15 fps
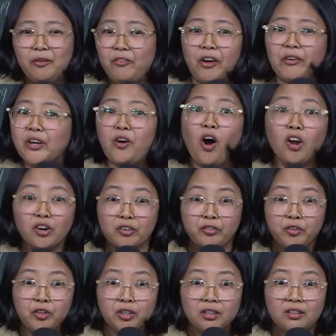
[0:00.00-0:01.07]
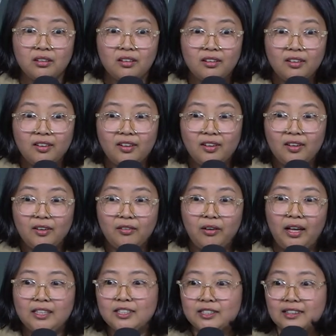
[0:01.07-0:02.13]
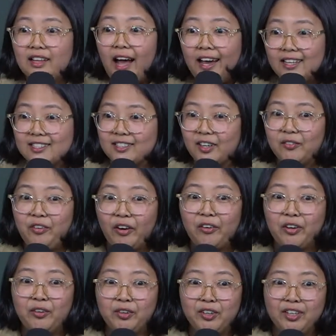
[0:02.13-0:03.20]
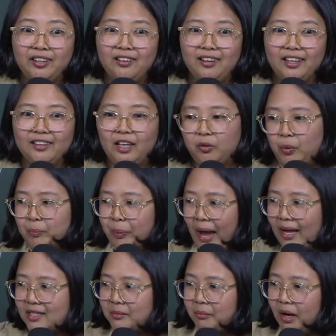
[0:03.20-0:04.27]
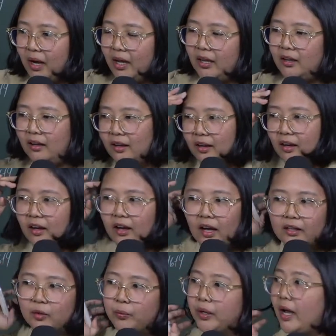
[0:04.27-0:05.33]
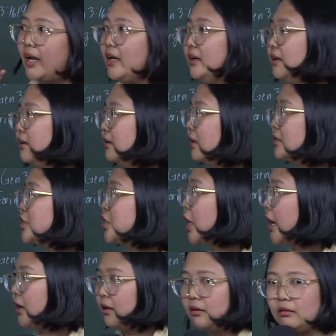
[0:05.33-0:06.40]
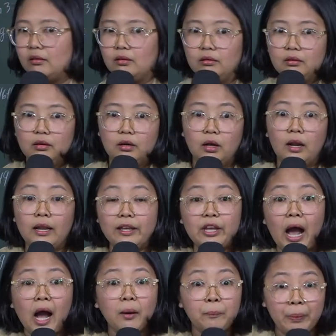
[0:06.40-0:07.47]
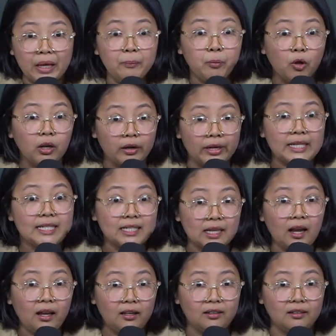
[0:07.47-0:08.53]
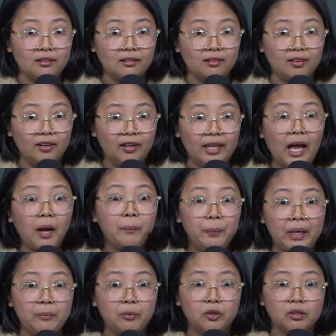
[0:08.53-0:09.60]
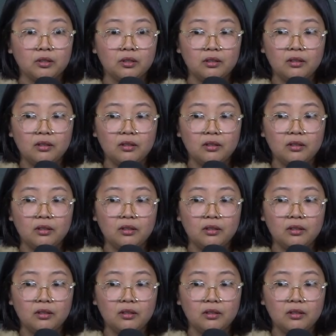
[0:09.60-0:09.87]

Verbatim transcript: very colorful and lights are very good like that. We pass by, and then when I uh, check, young people are inside. Young people,